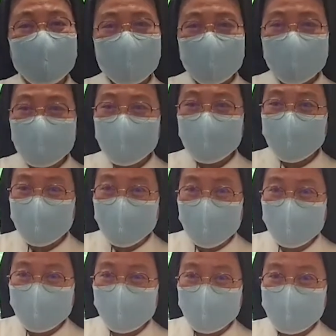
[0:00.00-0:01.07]

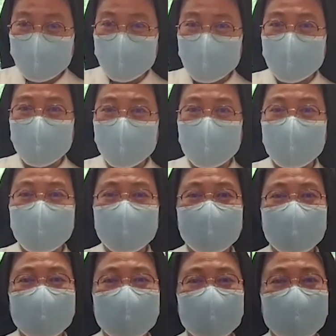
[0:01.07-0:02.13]
fortitude,
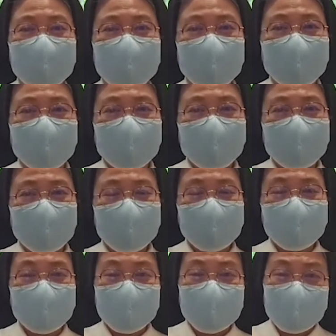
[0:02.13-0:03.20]
the
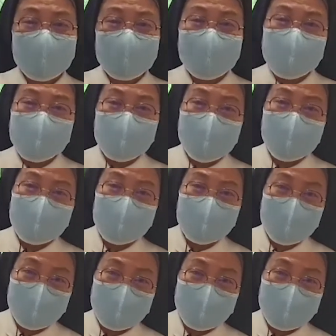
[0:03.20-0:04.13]
fear of the Lord,